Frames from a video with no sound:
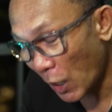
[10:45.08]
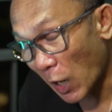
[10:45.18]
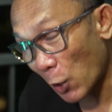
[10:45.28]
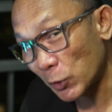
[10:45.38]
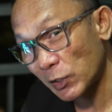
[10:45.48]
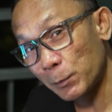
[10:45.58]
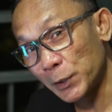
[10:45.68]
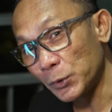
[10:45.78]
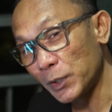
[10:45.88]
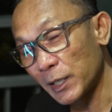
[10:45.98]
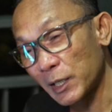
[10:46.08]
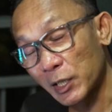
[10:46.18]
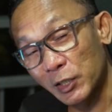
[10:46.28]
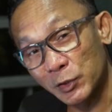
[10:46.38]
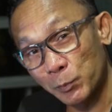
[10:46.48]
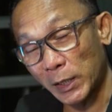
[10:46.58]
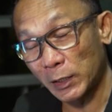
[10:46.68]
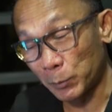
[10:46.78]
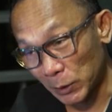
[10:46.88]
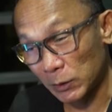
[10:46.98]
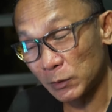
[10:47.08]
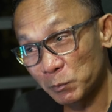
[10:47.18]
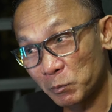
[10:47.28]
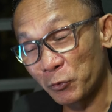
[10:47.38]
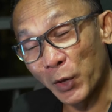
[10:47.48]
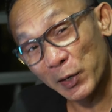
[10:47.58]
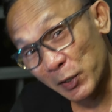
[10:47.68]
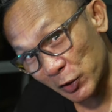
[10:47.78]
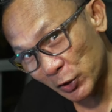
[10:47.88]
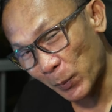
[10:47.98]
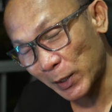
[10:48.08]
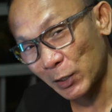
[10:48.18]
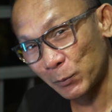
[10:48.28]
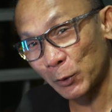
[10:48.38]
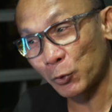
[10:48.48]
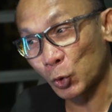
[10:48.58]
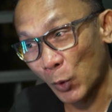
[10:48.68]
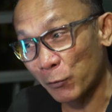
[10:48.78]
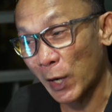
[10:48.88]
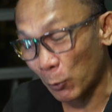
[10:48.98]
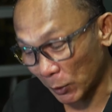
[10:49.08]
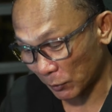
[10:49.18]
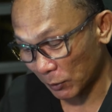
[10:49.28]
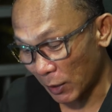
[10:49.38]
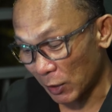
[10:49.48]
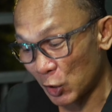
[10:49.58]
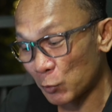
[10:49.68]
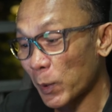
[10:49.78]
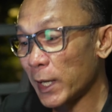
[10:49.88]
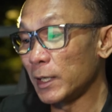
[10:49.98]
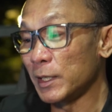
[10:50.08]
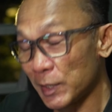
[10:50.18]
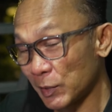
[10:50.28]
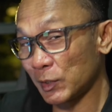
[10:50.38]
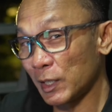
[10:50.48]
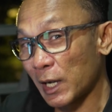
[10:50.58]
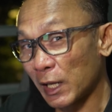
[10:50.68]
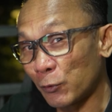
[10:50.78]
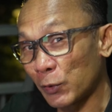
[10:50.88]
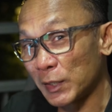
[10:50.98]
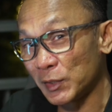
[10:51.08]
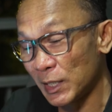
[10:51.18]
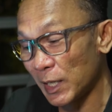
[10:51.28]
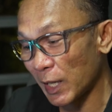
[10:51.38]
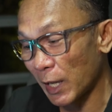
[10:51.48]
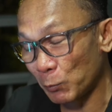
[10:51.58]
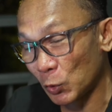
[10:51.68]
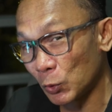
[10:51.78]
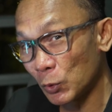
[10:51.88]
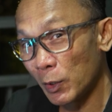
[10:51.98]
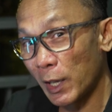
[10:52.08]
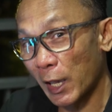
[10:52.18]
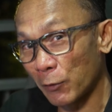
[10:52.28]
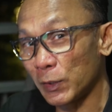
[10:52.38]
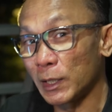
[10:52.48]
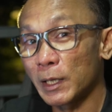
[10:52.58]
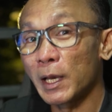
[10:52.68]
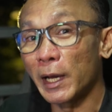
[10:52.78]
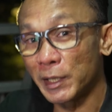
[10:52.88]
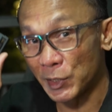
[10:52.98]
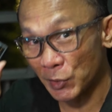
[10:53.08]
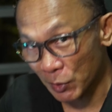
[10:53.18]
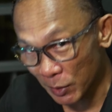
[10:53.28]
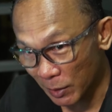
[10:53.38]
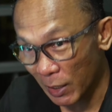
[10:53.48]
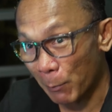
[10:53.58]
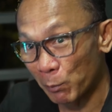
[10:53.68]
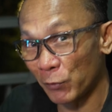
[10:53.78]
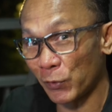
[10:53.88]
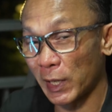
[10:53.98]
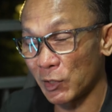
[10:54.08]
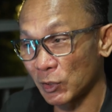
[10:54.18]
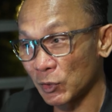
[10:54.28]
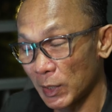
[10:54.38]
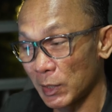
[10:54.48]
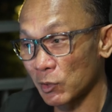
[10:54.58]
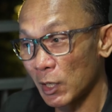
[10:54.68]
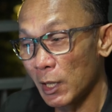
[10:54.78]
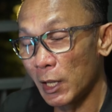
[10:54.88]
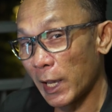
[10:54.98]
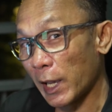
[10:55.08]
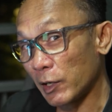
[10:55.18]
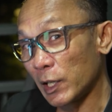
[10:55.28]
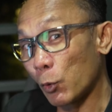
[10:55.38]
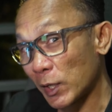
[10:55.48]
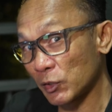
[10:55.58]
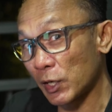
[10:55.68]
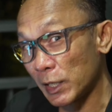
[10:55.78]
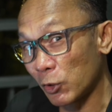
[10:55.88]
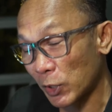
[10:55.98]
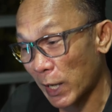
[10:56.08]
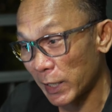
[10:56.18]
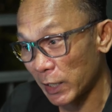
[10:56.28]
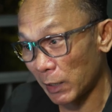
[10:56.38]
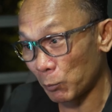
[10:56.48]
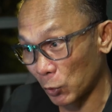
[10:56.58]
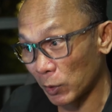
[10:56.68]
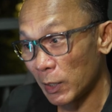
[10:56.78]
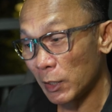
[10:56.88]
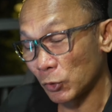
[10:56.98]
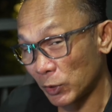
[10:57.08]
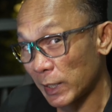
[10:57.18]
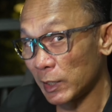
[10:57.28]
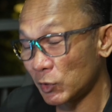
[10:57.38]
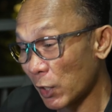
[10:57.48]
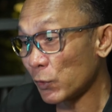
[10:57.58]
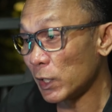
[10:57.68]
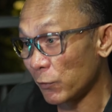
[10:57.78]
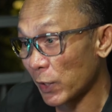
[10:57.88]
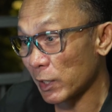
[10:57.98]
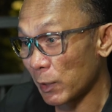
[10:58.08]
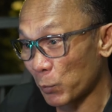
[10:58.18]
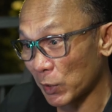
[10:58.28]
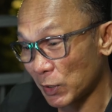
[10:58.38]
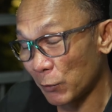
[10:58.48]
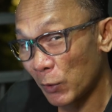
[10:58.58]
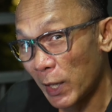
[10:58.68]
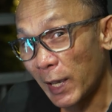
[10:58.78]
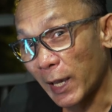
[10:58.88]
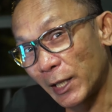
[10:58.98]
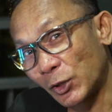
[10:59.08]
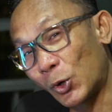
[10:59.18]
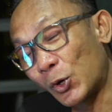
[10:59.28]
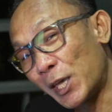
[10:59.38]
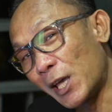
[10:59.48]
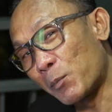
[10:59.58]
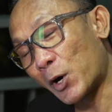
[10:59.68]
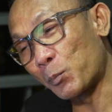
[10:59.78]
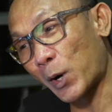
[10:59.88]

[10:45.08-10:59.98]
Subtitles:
I was able to get a respectable, very respectable 12 hours, despite this Colorfly CDA-M2 having a discrete amplification stage, and it was running on high gain mode. So that is definitely very impressive. And talking about